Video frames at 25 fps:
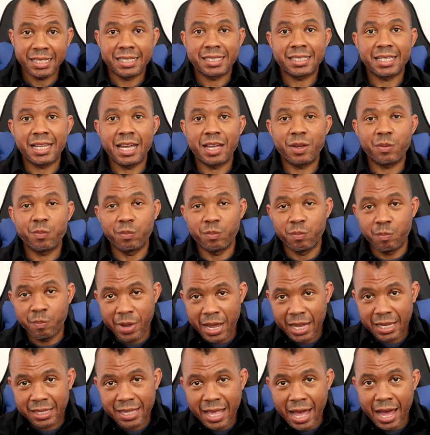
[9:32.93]
It's like,
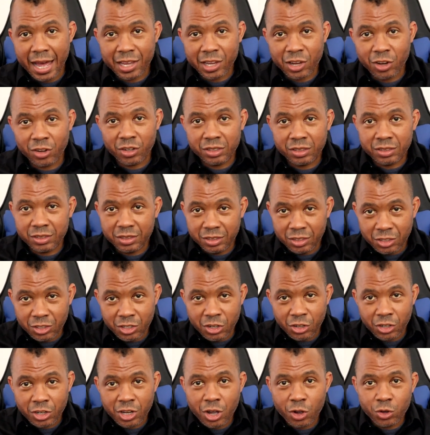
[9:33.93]
make that your,
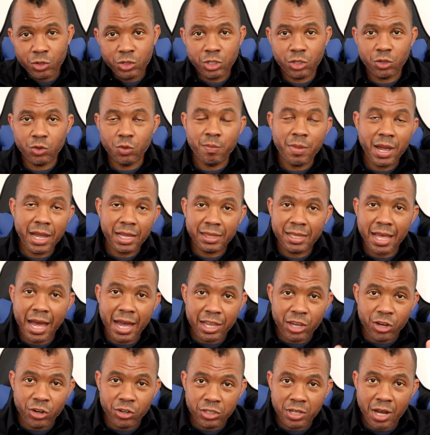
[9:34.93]
your go to, make
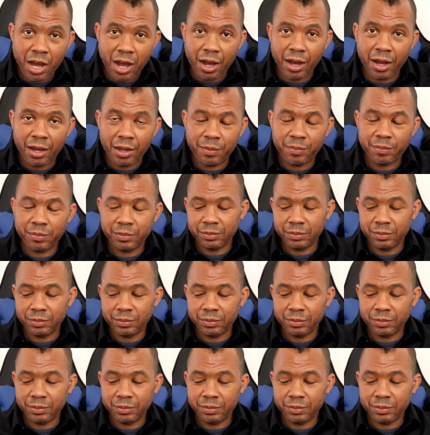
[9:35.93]
that your time